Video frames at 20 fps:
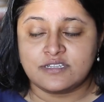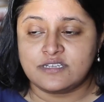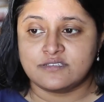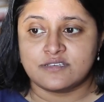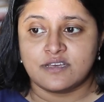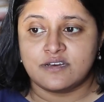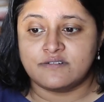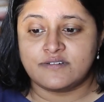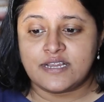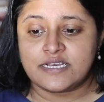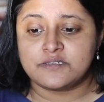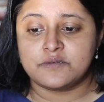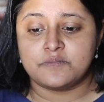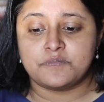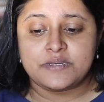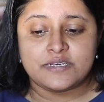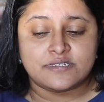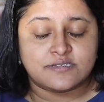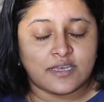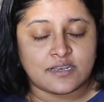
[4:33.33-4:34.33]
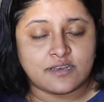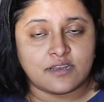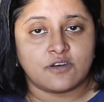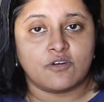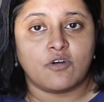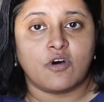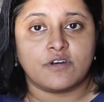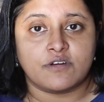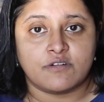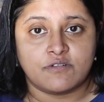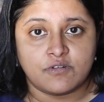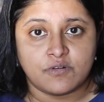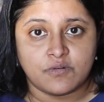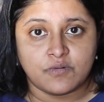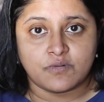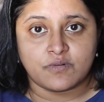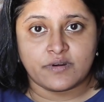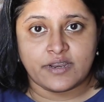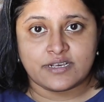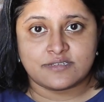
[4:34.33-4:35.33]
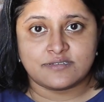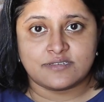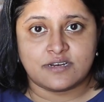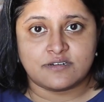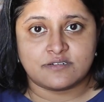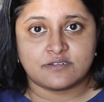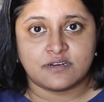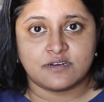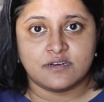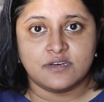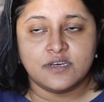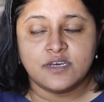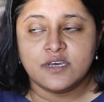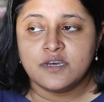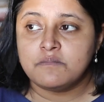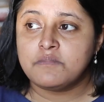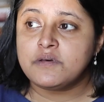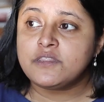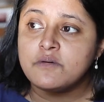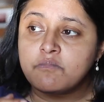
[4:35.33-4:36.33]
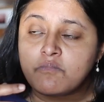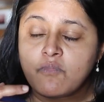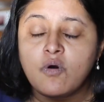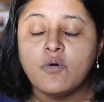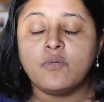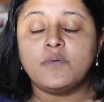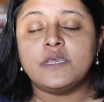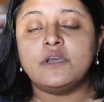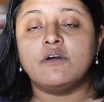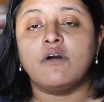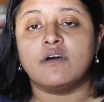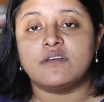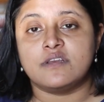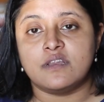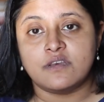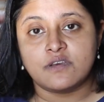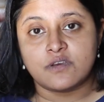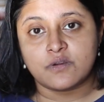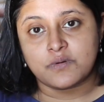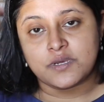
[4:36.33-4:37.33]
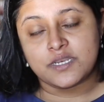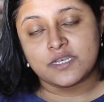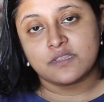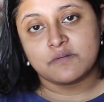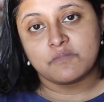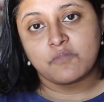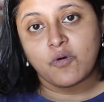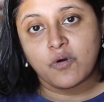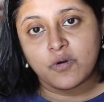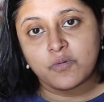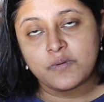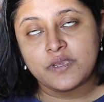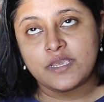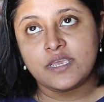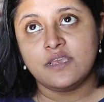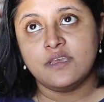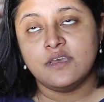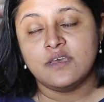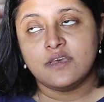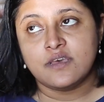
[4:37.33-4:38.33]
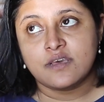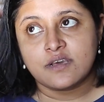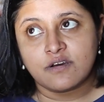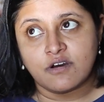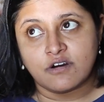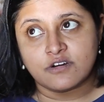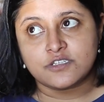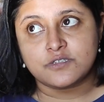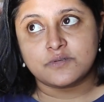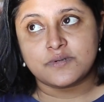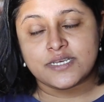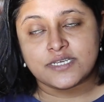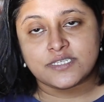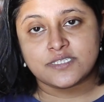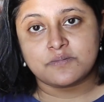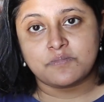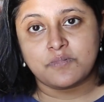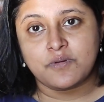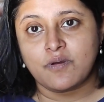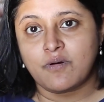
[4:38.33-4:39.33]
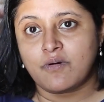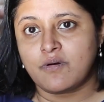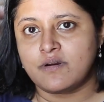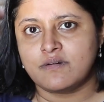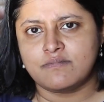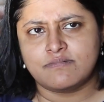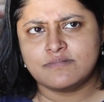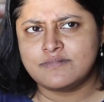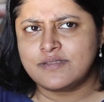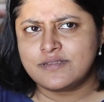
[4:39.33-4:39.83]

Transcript: These are recipes that are not known, etc. But the more we got into it, the more we got to explore.